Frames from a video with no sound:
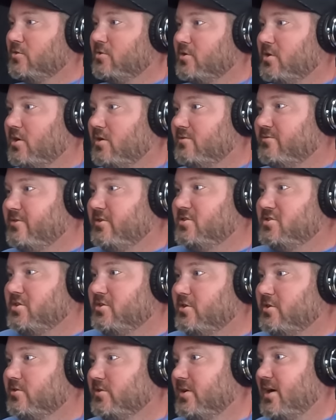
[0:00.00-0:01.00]
crawfish in
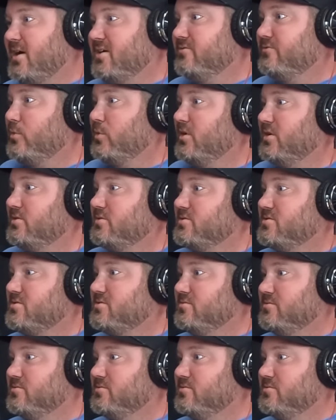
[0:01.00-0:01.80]
our live wells.